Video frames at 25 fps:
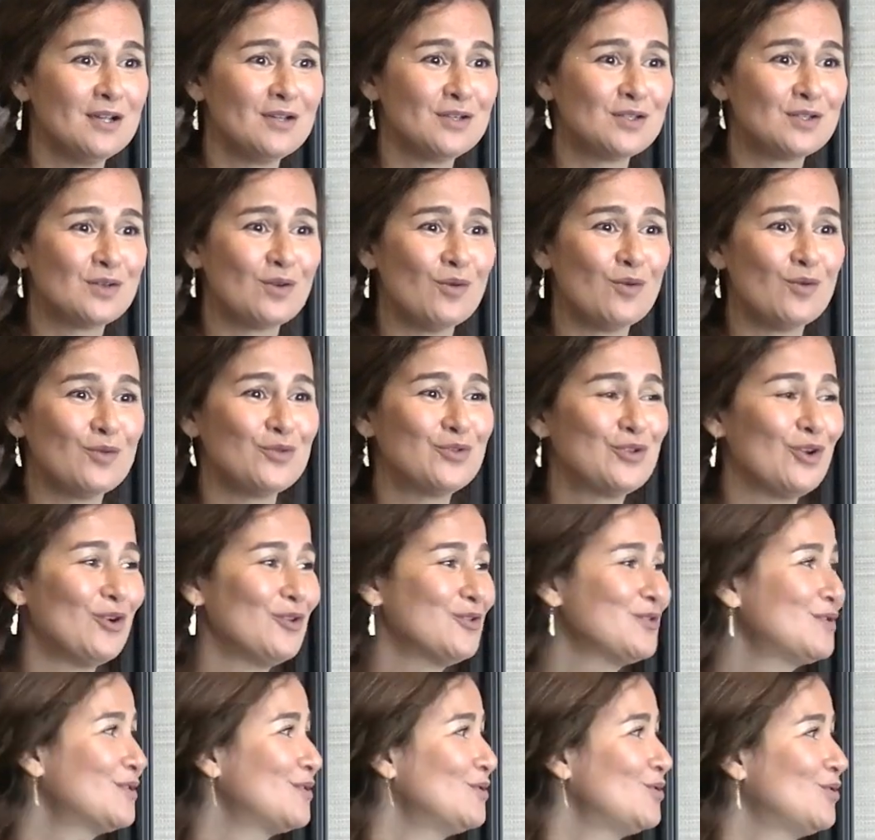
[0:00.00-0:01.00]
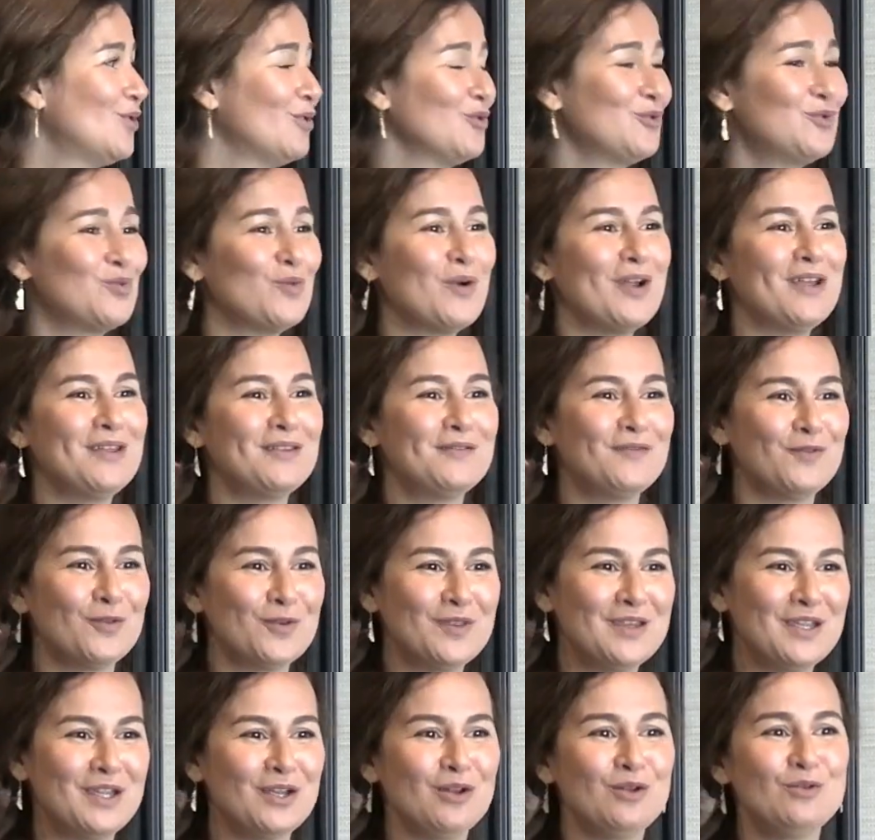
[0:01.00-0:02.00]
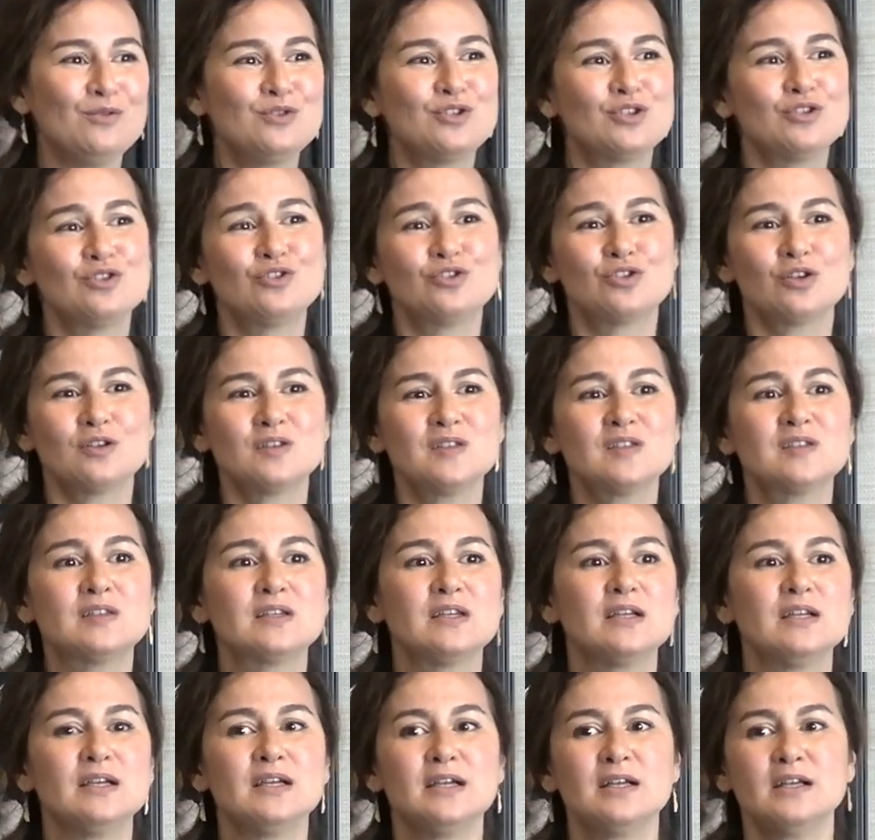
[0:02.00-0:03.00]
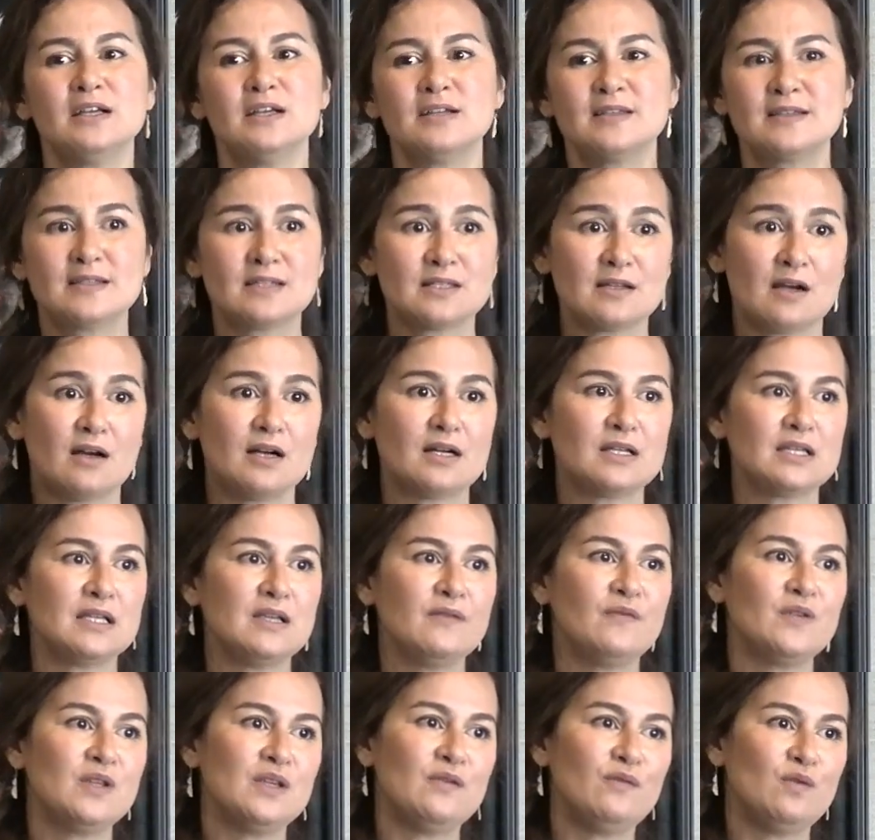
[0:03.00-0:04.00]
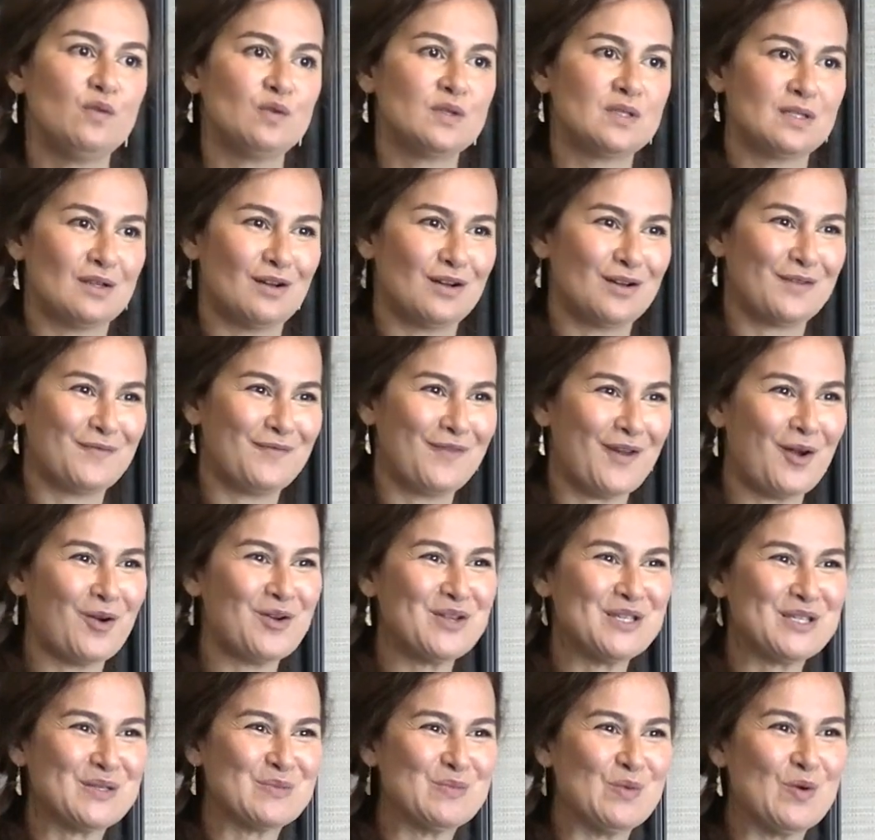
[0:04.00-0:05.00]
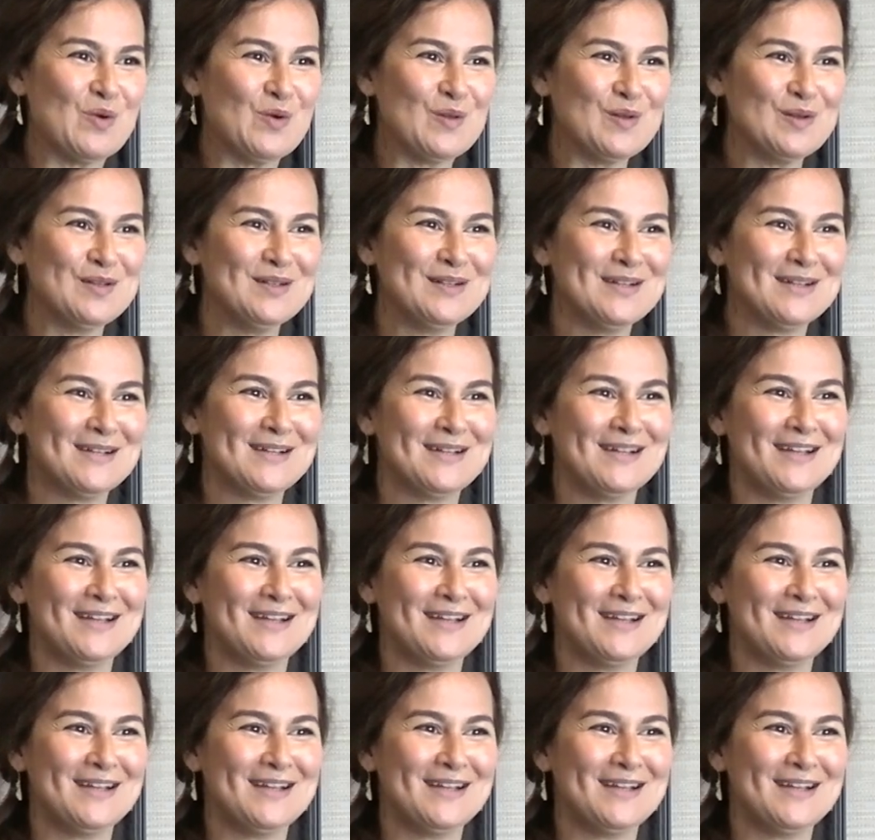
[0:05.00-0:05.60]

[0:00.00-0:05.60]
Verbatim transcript: So don't, don't wait for the illusion, just start, even if you start very small,